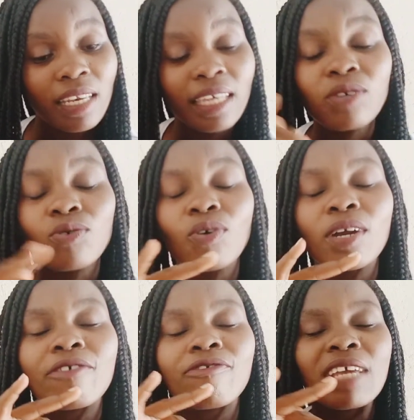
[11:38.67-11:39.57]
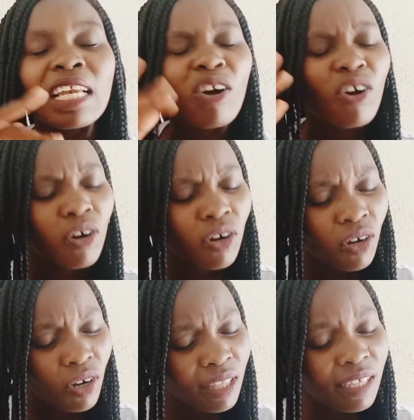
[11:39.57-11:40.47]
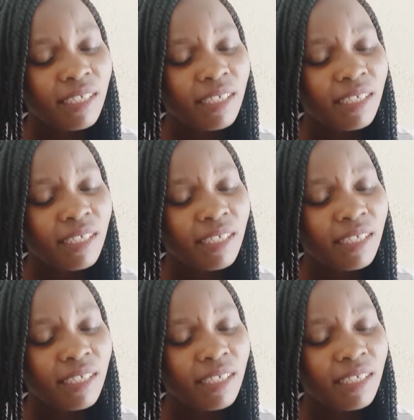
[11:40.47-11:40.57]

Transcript: like you're gonna feel all the